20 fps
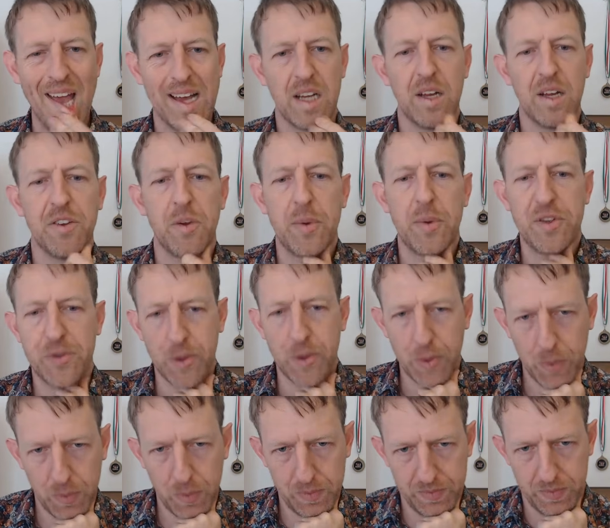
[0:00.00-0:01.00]
So we
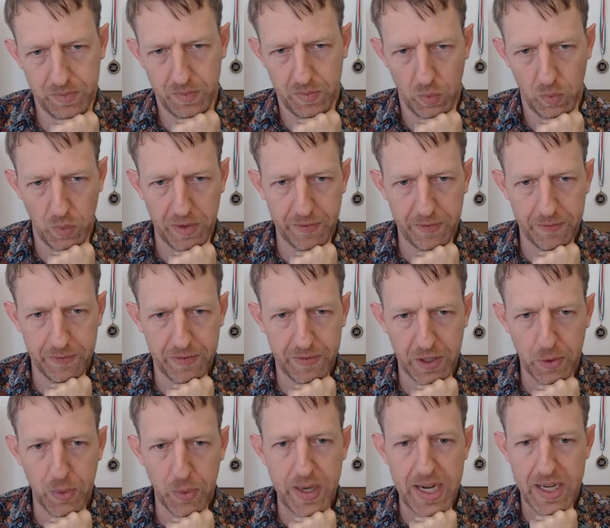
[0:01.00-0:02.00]
took with the
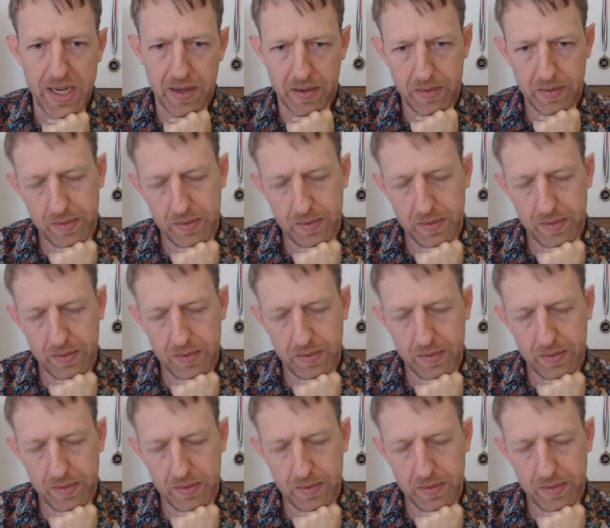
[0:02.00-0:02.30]
queen.